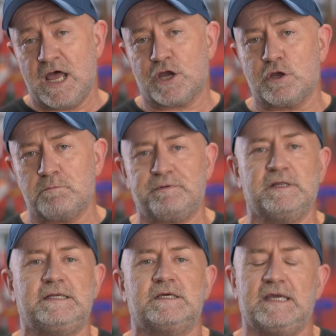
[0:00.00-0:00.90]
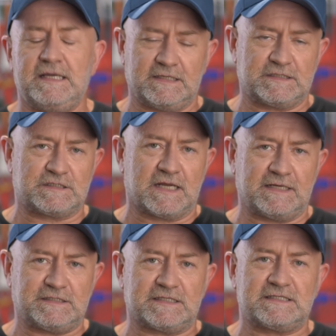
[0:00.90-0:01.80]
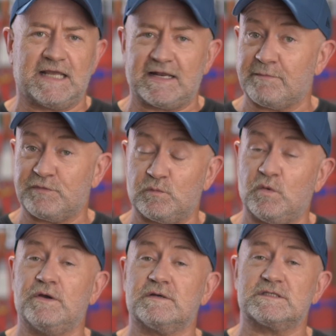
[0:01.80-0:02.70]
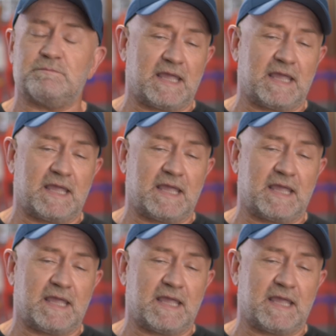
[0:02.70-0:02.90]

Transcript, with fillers: a complete heat exchanger setup that works,